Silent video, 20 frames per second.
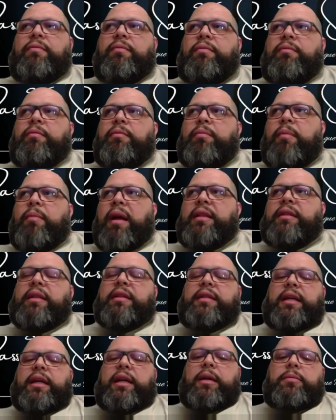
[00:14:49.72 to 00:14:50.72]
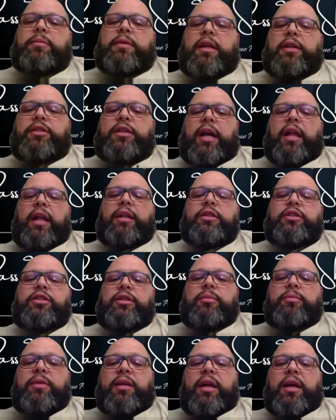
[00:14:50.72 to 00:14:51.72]
met the teams that challenged
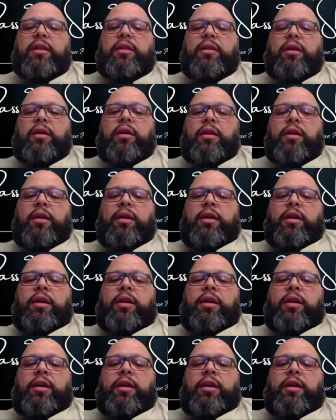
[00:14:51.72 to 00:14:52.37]
them to get there,